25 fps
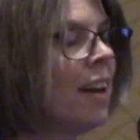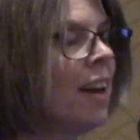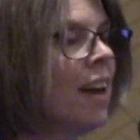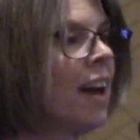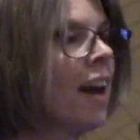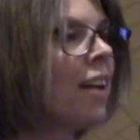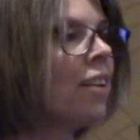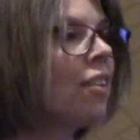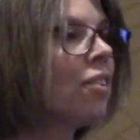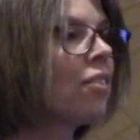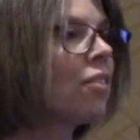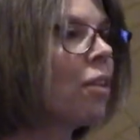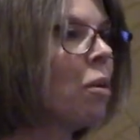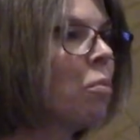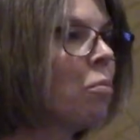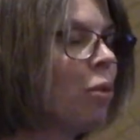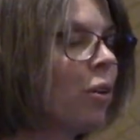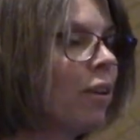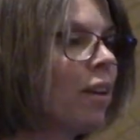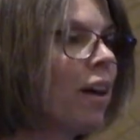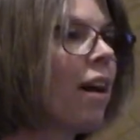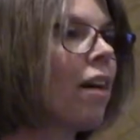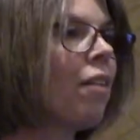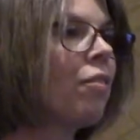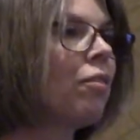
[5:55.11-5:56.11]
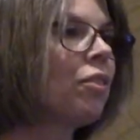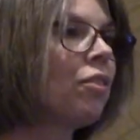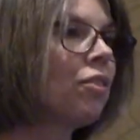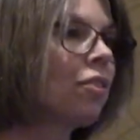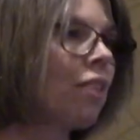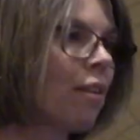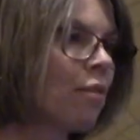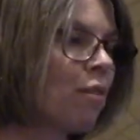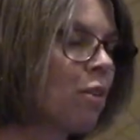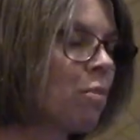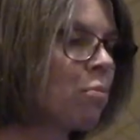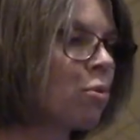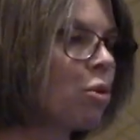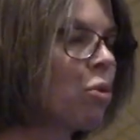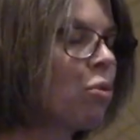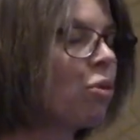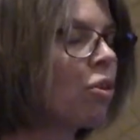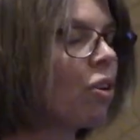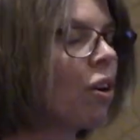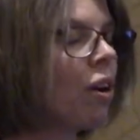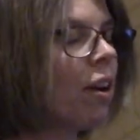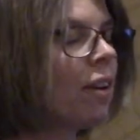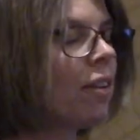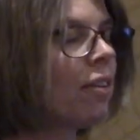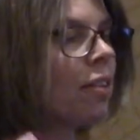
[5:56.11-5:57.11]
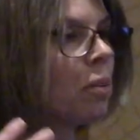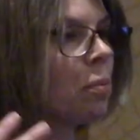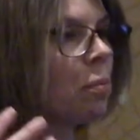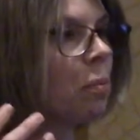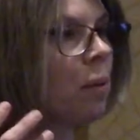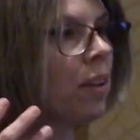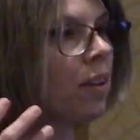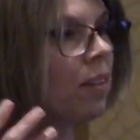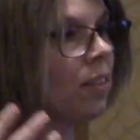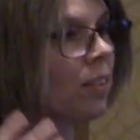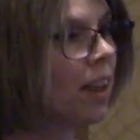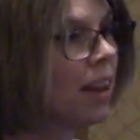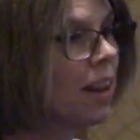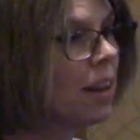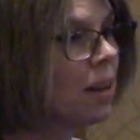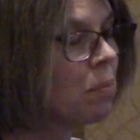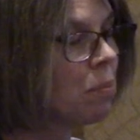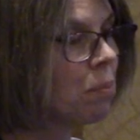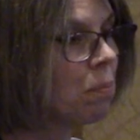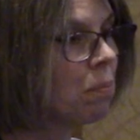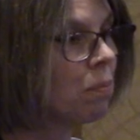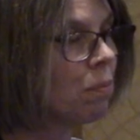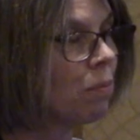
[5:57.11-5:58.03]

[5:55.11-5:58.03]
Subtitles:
and some will have 7 protons plus 8